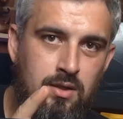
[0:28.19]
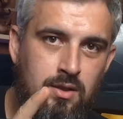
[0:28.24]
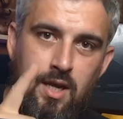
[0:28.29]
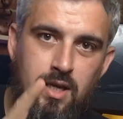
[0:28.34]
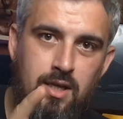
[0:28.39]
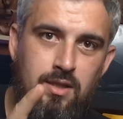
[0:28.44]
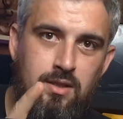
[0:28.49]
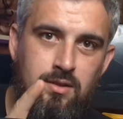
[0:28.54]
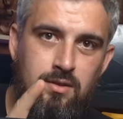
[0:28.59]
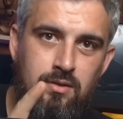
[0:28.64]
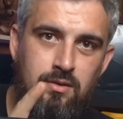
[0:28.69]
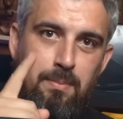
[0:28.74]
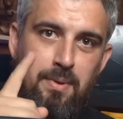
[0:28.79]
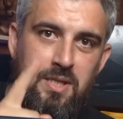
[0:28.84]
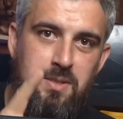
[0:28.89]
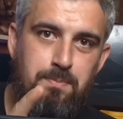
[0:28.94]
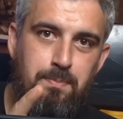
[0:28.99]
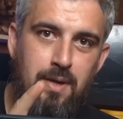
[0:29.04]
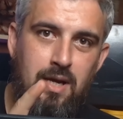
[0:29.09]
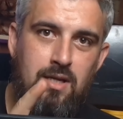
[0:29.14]
And the
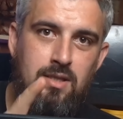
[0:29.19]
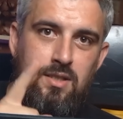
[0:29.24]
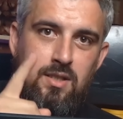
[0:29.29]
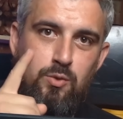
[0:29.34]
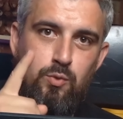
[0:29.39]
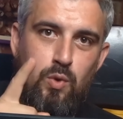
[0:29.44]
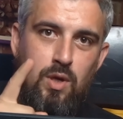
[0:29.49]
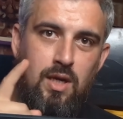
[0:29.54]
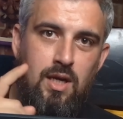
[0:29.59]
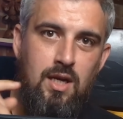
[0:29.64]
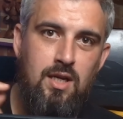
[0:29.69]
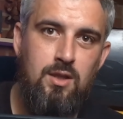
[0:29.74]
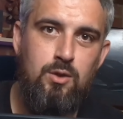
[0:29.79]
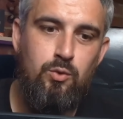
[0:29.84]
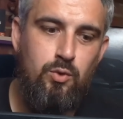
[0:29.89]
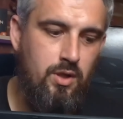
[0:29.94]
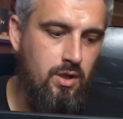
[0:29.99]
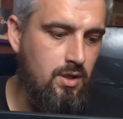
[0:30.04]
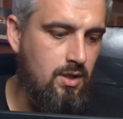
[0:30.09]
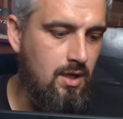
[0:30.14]
best part is we're gonna
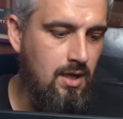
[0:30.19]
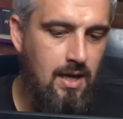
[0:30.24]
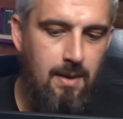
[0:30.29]
do in a